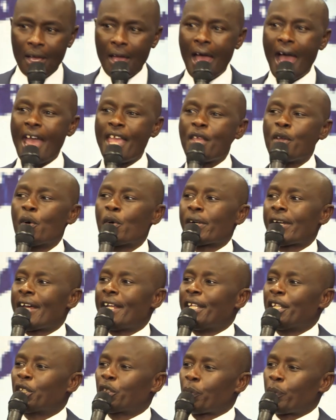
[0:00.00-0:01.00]
Are you
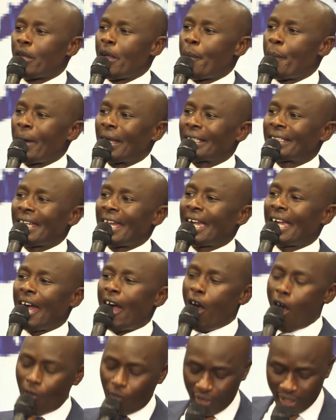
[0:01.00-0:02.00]
ready to be a partaker
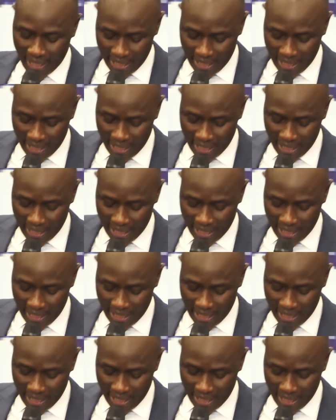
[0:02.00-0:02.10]
of